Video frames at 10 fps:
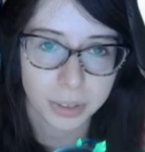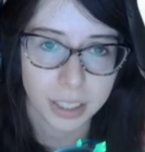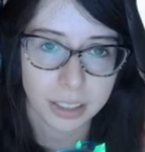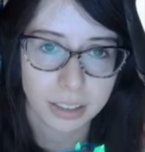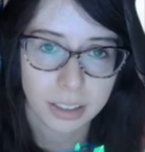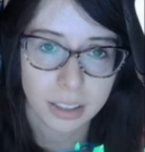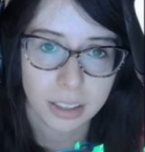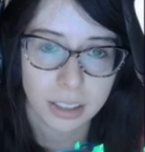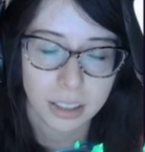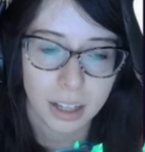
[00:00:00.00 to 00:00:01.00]
okay.
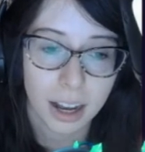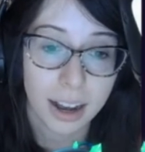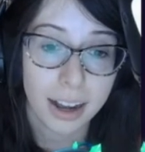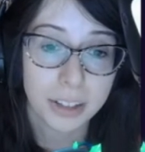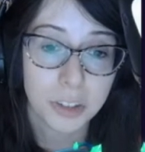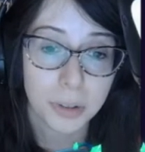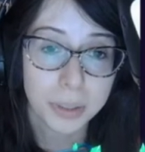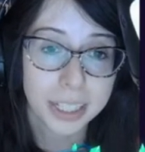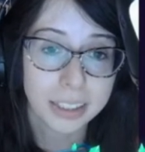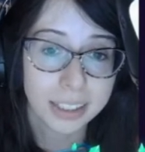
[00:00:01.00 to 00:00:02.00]
Uh, don't
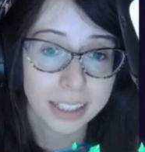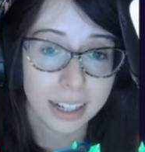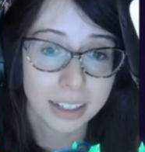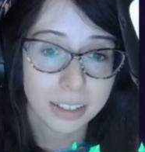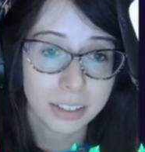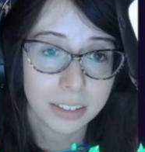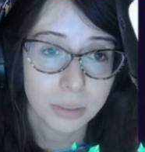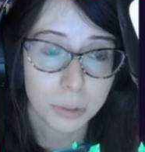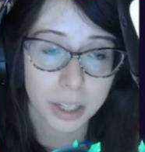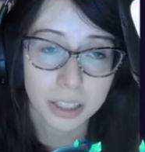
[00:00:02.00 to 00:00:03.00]
kill it yet.
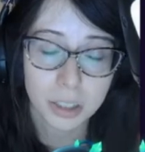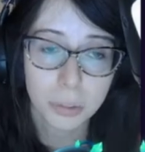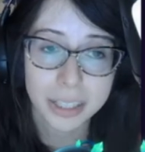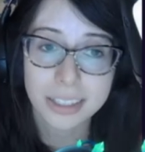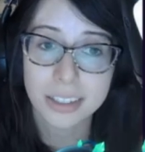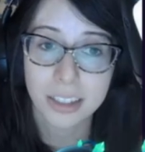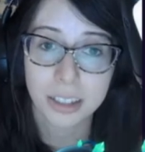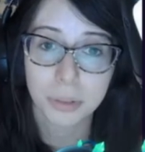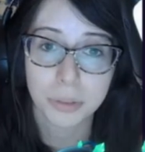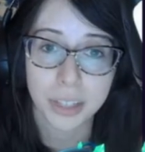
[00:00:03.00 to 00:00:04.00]
We're not gonna waste
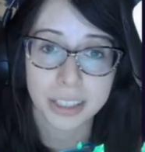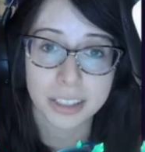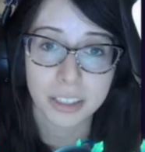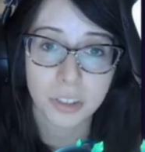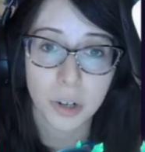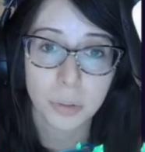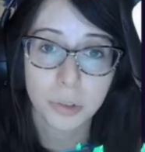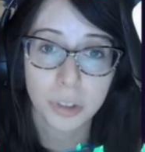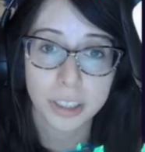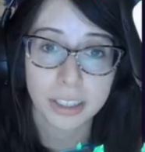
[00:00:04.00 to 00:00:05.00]
our reflect here. Don't
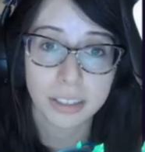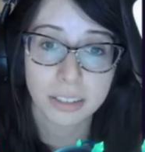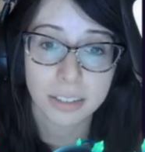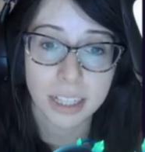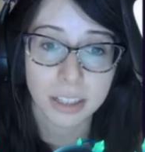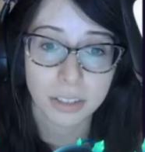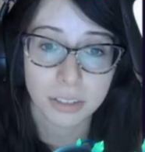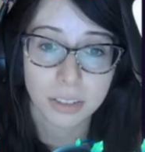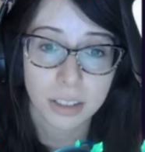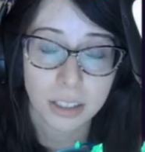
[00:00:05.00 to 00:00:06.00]
crit. Thank you.
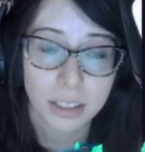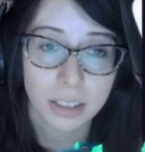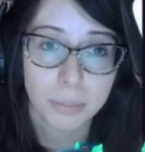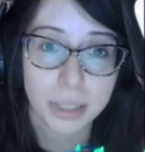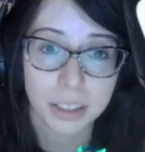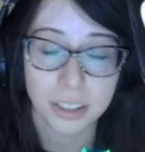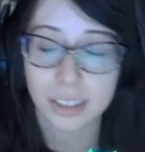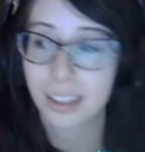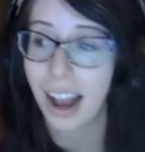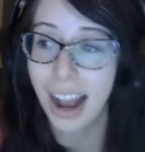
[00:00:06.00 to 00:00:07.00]
Mean look.
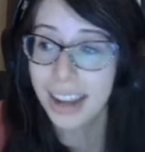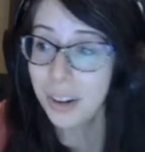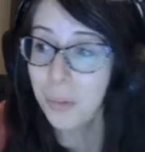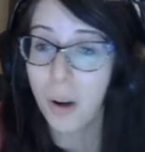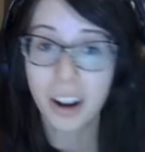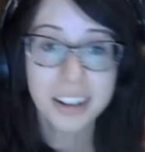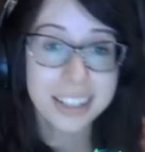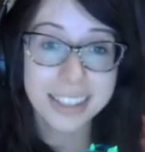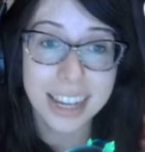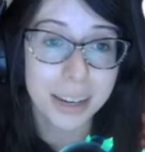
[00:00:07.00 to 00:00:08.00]
I don't want
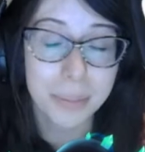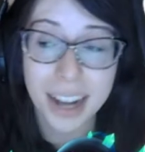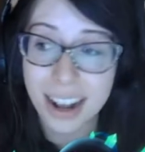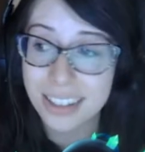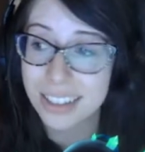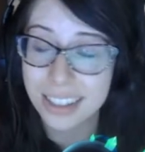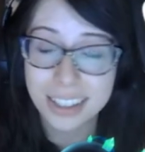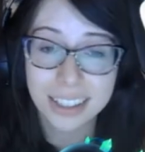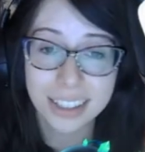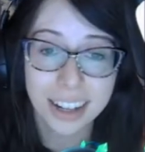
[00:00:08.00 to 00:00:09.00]
to escape,
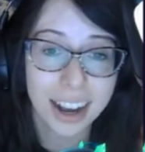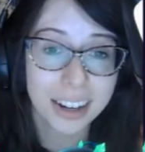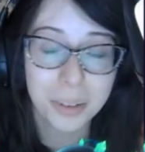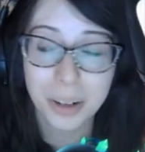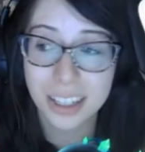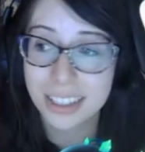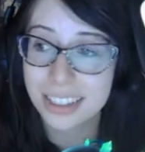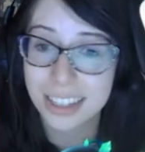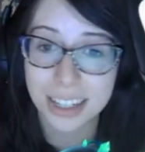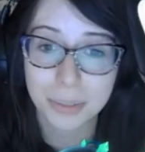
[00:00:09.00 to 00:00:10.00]
Gastly. I don't want to
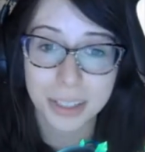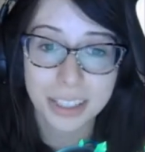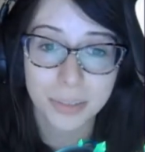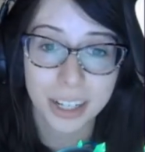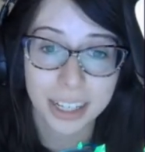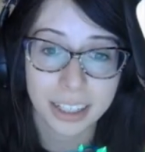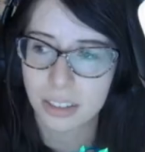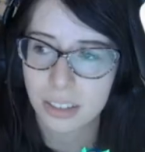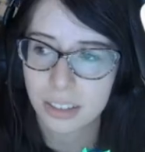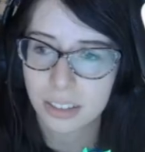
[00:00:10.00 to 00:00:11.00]
escape. It's fine.
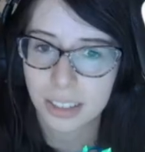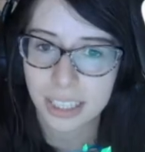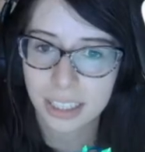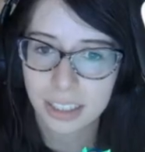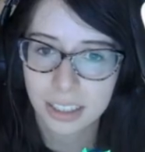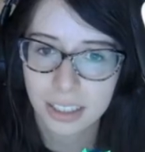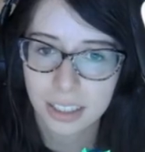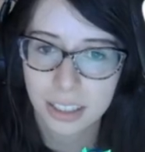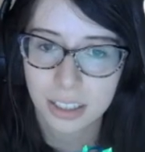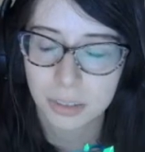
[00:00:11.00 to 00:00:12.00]
Right?
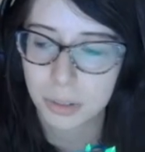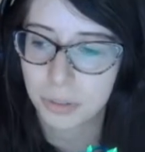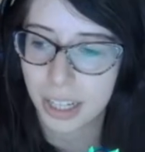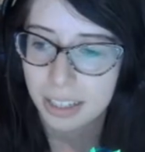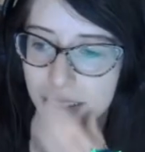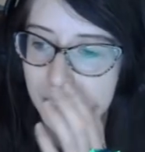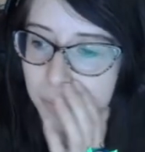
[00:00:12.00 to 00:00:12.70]
Reflect.